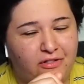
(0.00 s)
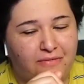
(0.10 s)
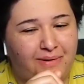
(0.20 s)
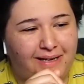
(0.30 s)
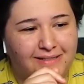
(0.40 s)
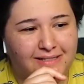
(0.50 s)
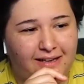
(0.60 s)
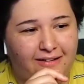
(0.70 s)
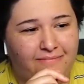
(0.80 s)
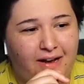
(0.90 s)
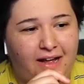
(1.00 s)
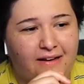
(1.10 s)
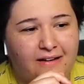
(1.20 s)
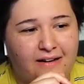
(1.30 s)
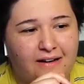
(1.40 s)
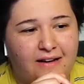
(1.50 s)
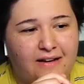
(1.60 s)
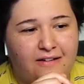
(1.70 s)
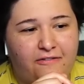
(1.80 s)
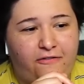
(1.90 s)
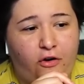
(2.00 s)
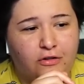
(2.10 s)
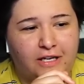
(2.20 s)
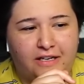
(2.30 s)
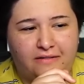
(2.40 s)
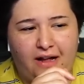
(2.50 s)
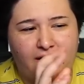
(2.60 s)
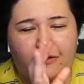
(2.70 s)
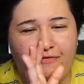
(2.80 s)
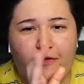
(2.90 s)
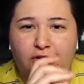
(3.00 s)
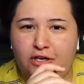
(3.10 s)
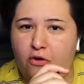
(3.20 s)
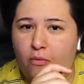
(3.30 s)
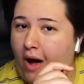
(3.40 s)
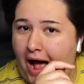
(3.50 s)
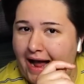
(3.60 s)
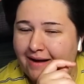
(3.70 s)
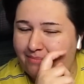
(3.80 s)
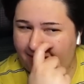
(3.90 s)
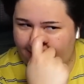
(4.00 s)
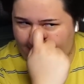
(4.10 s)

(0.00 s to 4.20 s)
the bus. I'm not fully... I don't fully know why, but